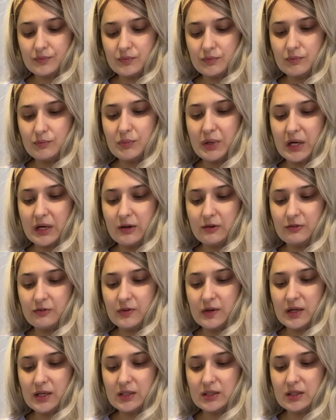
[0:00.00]

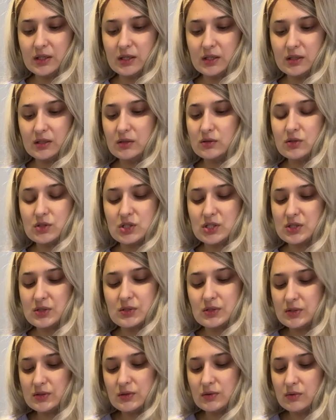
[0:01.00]
benefit, and
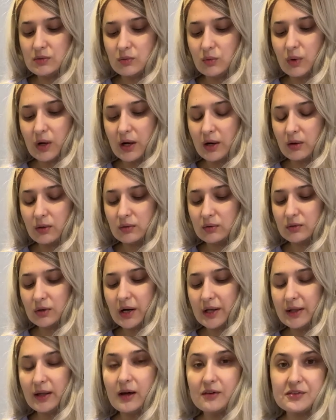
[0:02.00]
just wow,
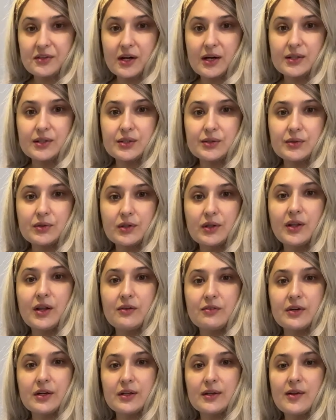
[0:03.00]
I love that.
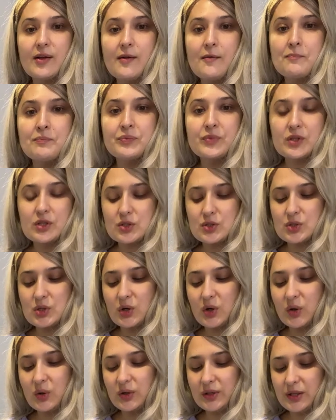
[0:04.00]
Love it.
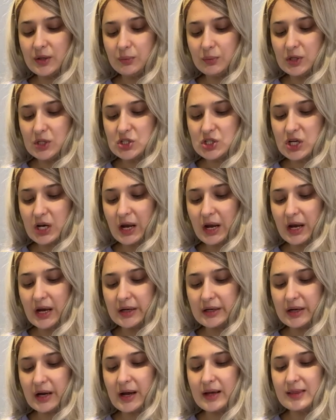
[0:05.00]
So let me
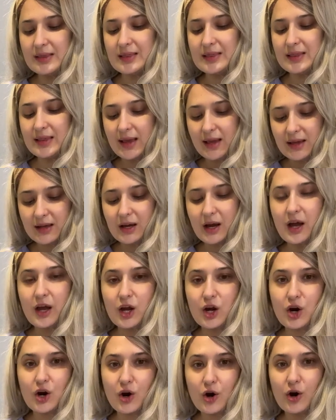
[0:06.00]
check. I think I
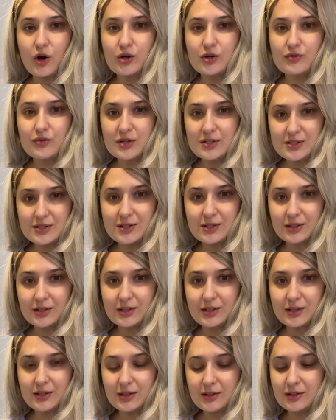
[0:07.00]
heard
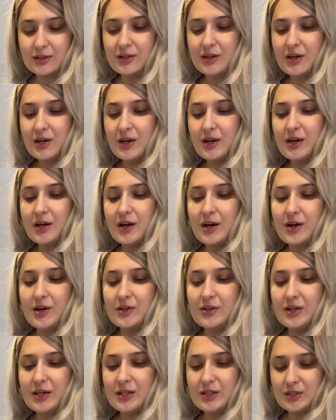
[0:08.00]
recently
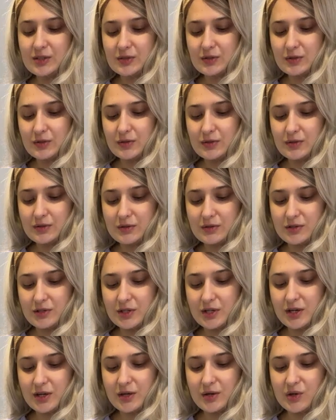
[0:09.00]
that
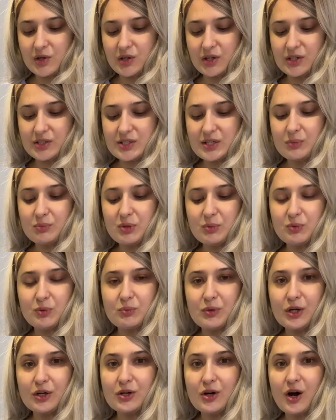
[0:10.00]
some people
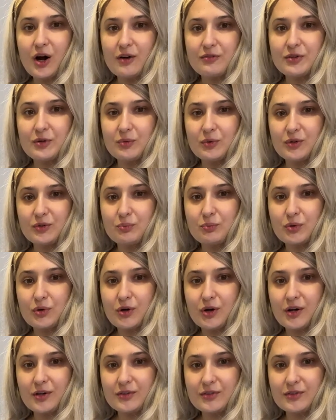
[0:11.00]
make coffee with
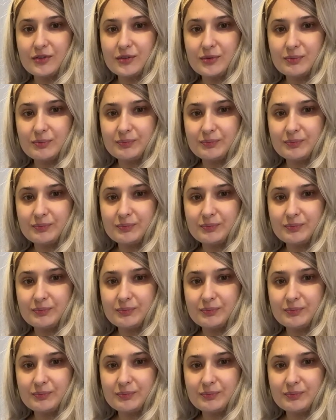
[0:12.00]
broth.